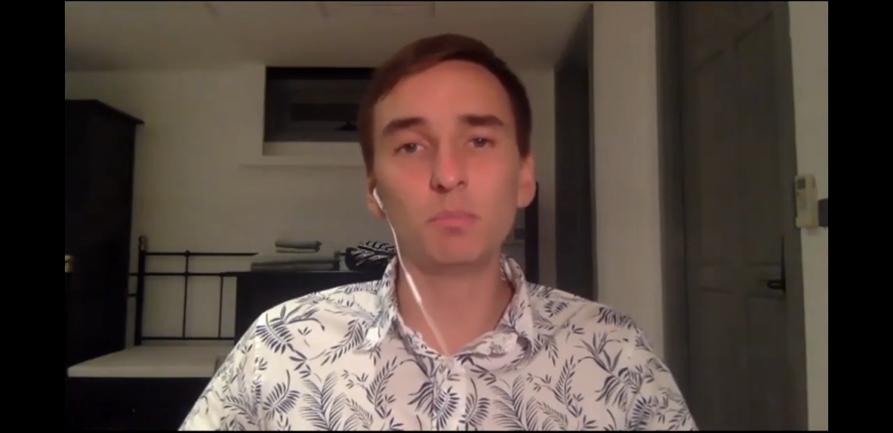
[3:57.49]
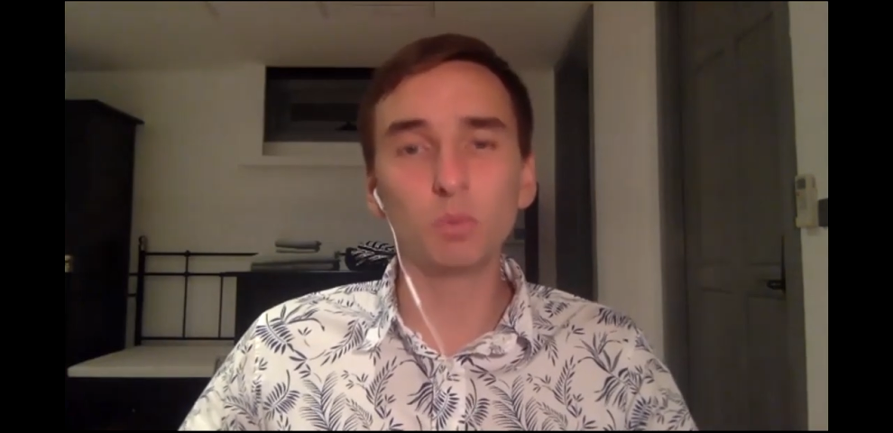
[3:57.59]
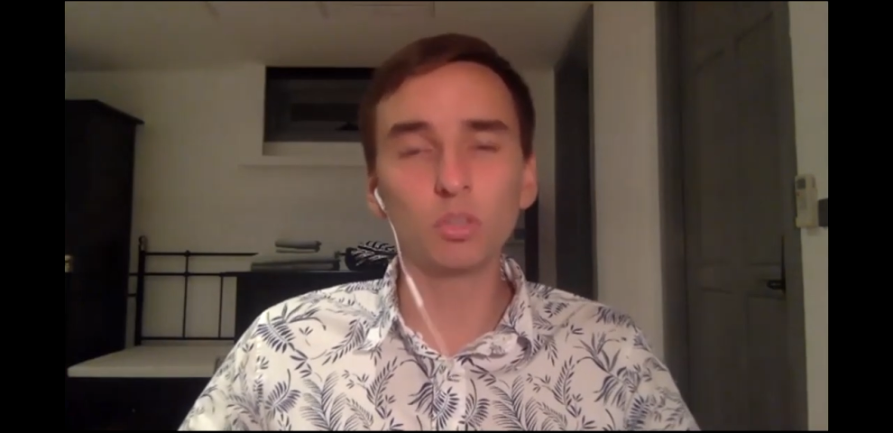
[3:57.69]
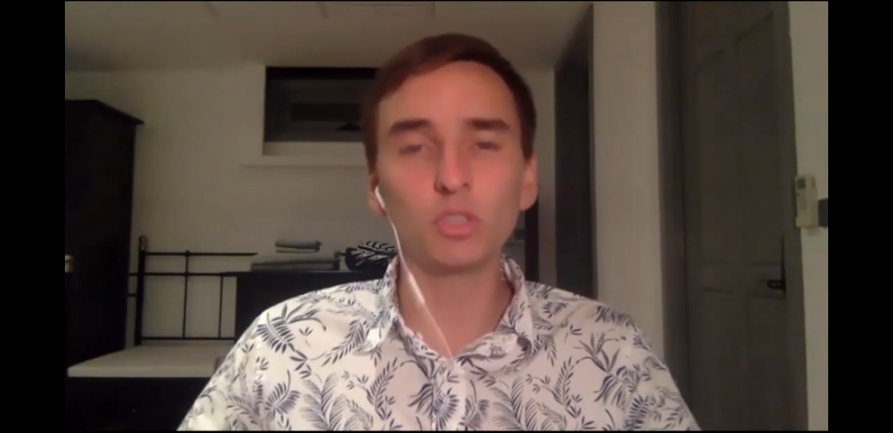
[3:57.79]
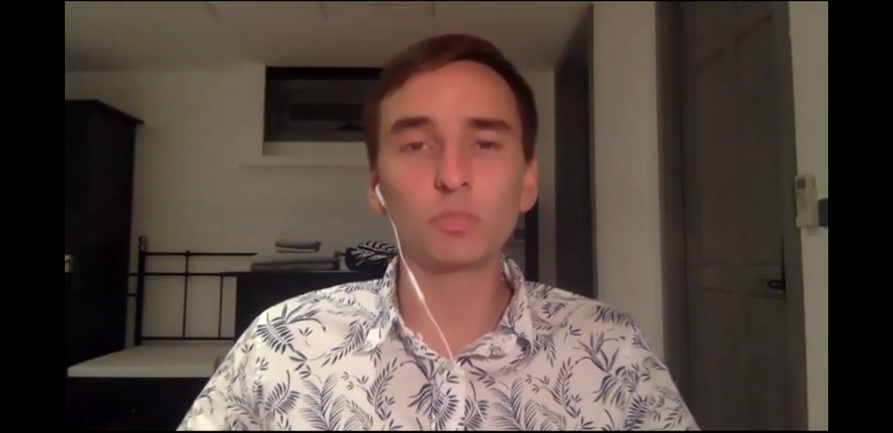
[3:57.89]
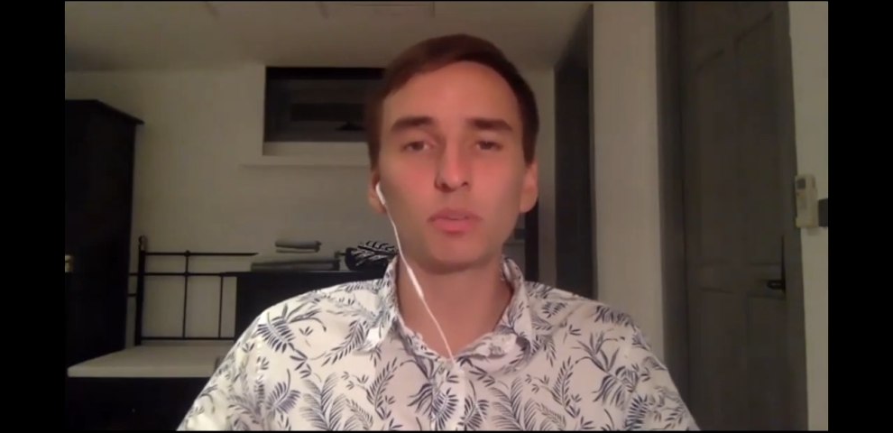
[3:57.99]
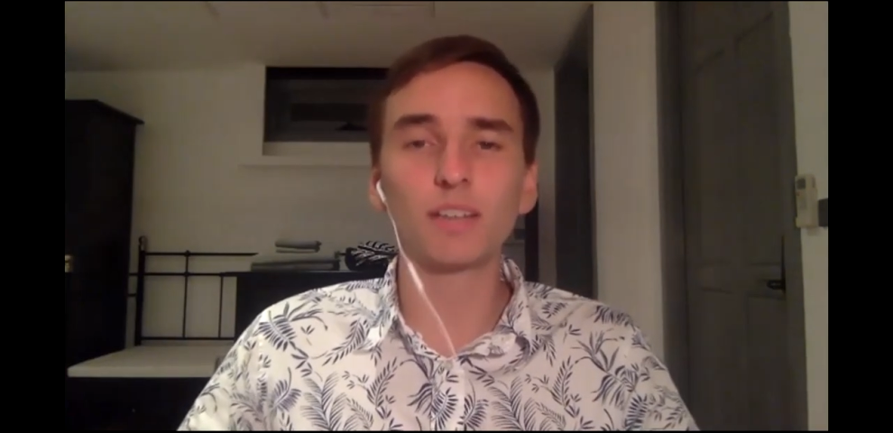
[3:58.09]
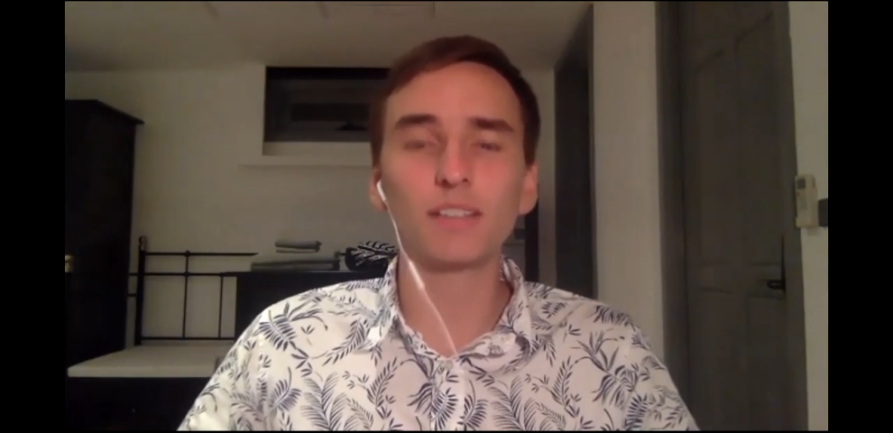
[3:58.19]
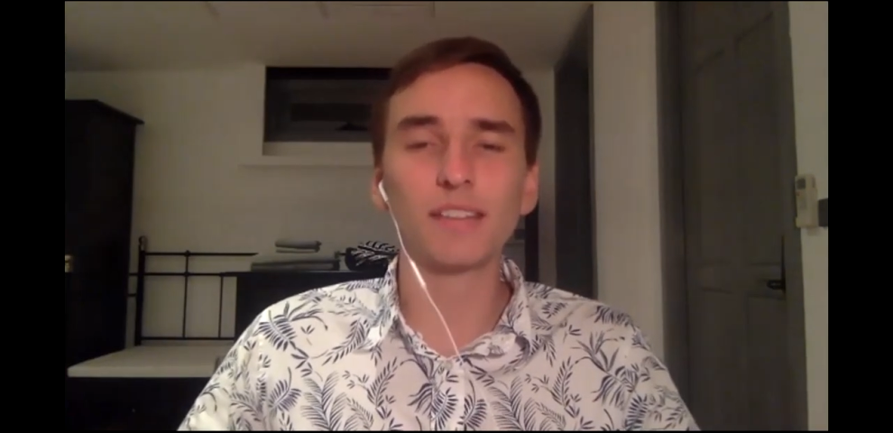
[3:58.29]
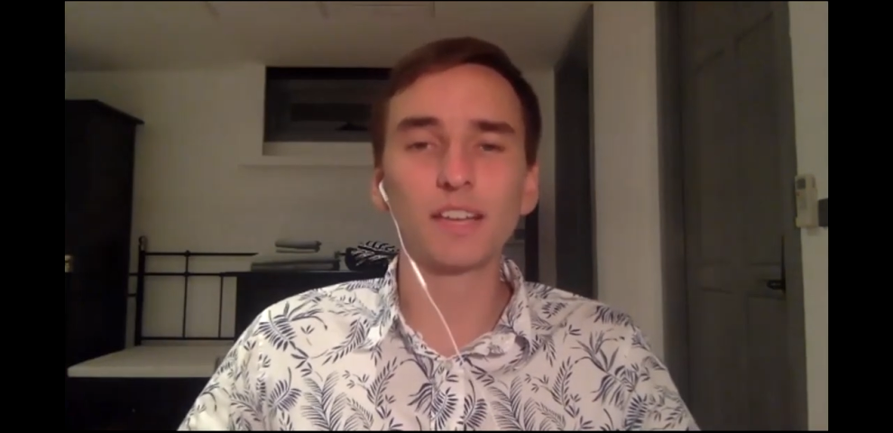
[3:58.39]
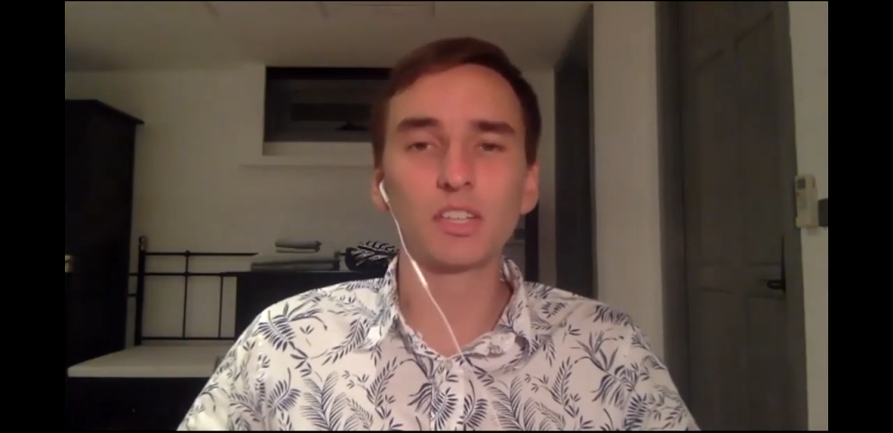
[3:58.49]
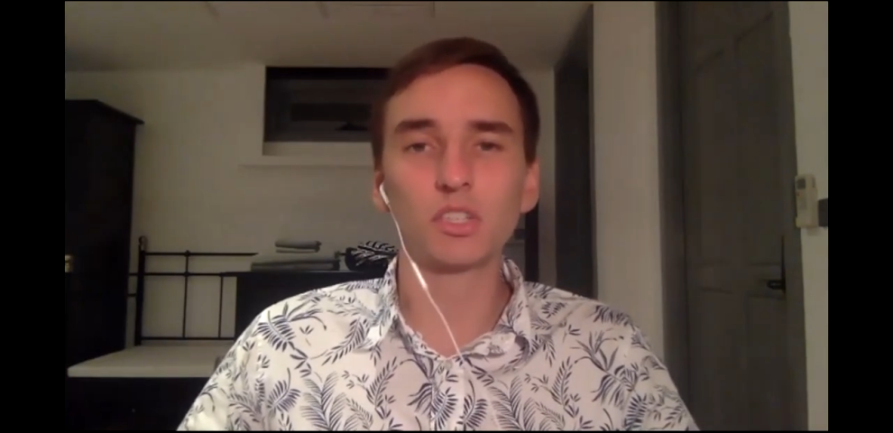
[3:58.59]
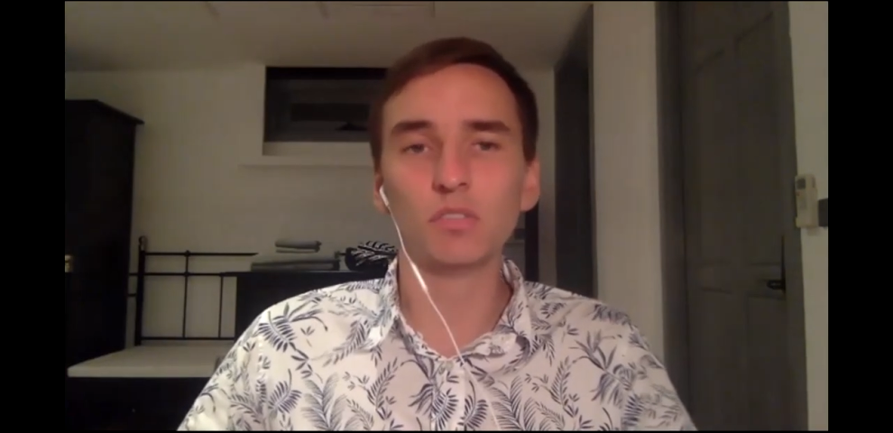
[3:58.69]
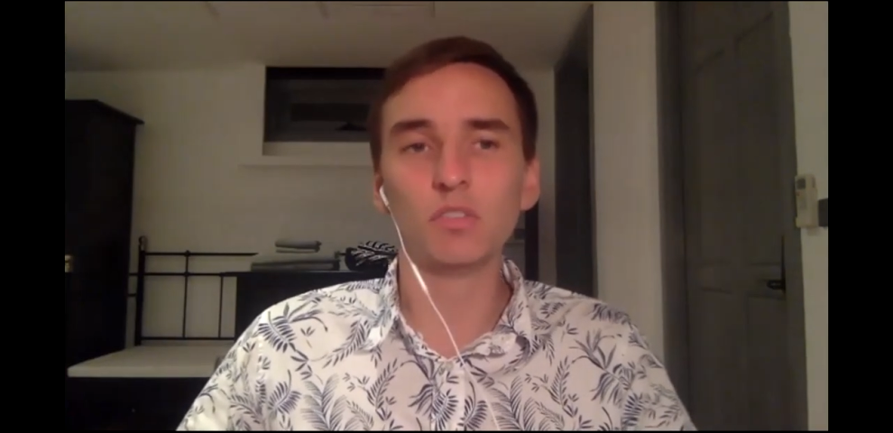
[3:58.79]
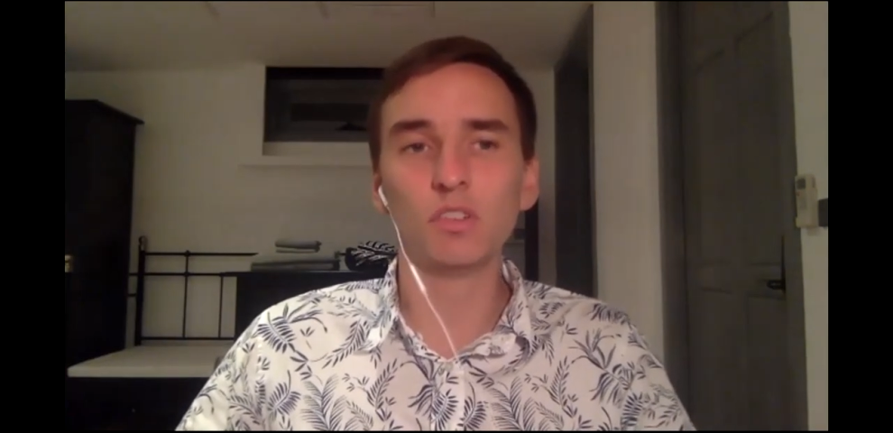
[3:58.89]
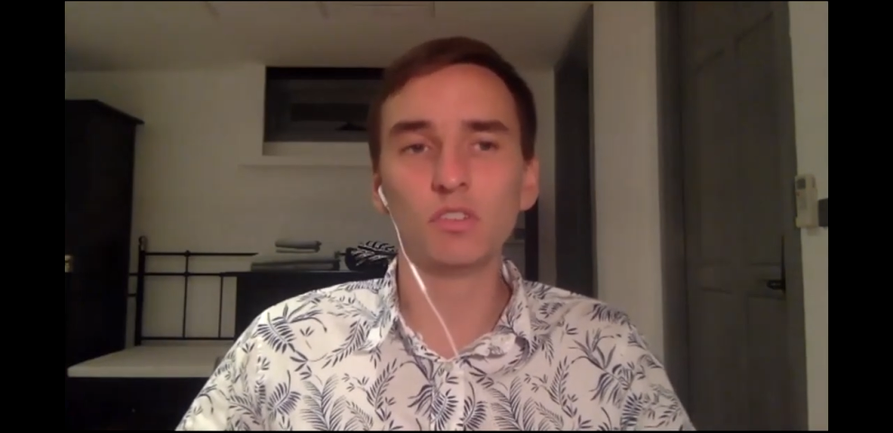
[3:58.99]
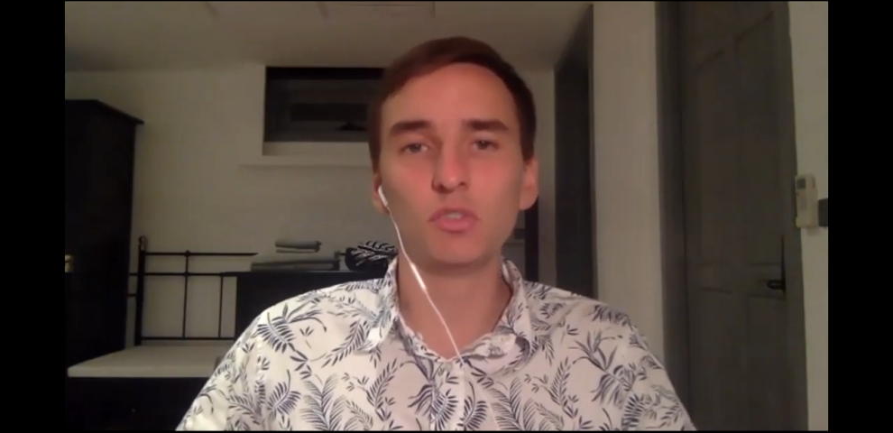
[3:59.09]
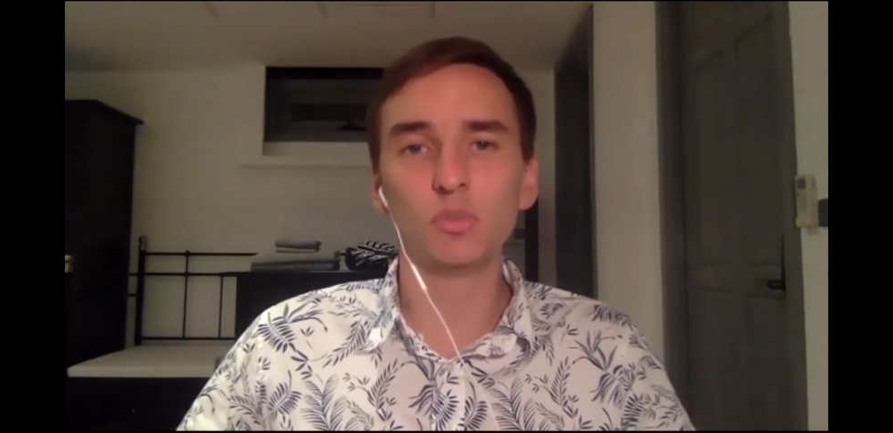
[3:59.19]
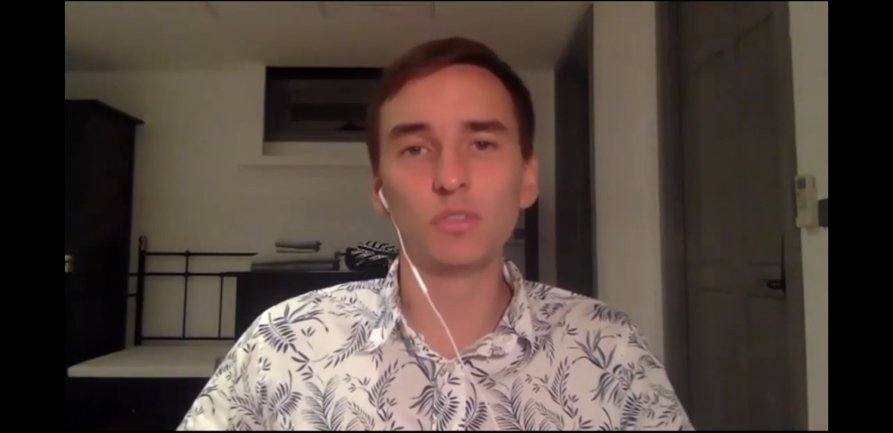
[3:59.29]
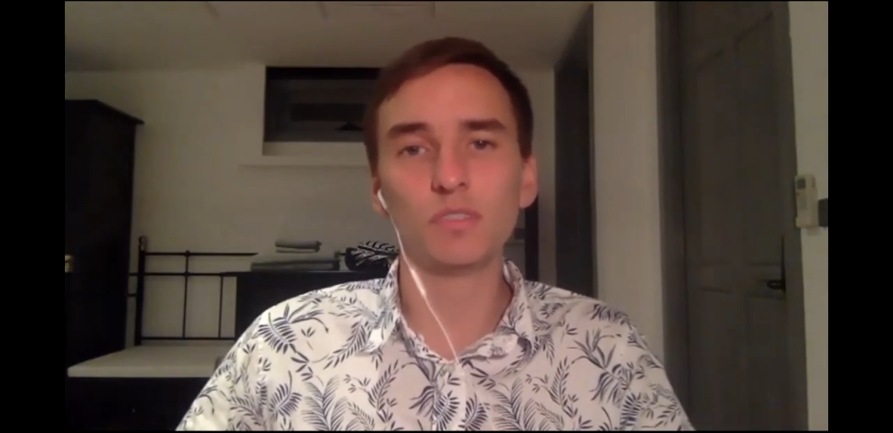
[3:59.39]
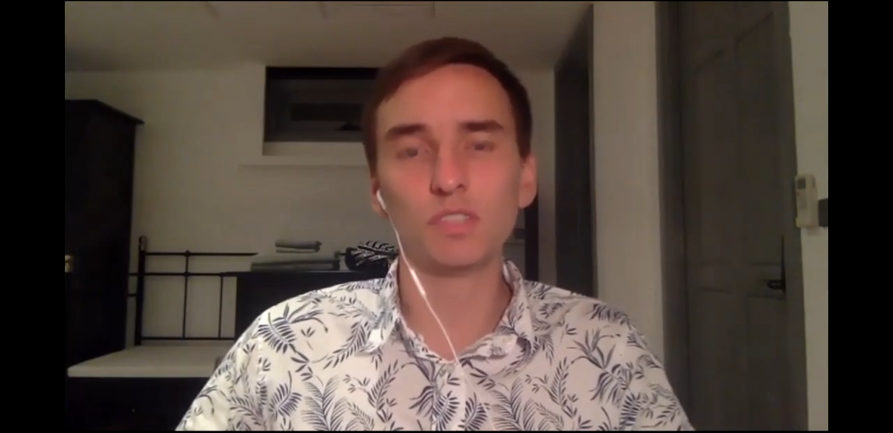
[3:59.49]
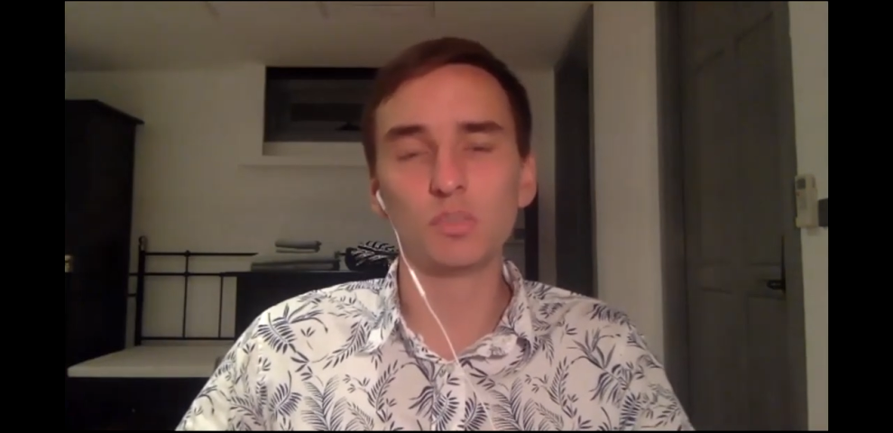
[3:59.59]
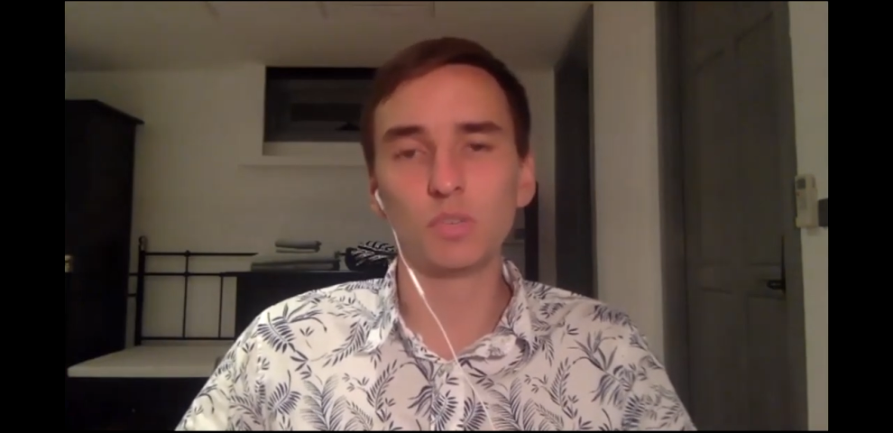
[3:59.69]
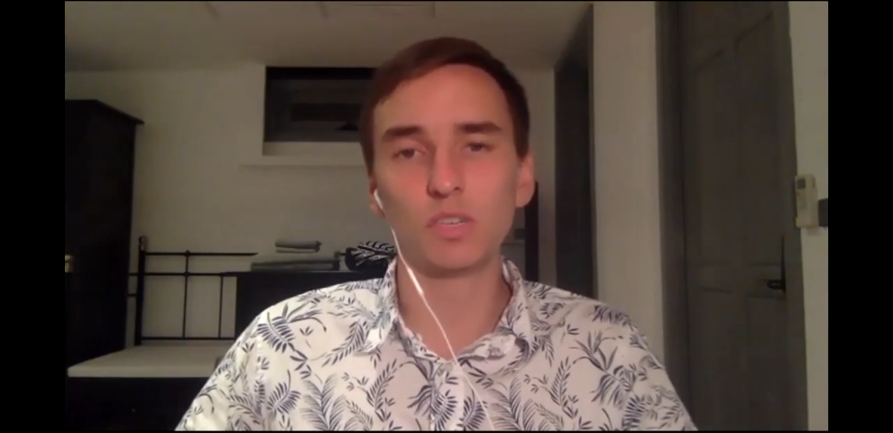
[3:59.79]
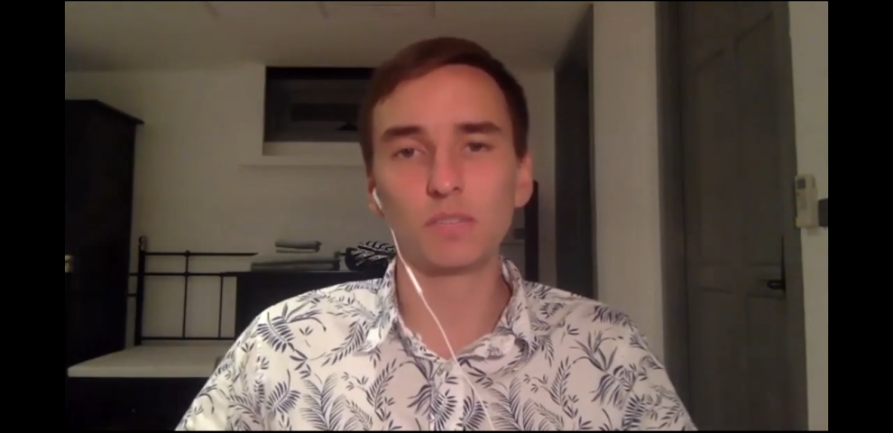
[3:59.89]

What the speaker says: bullish price action during this week.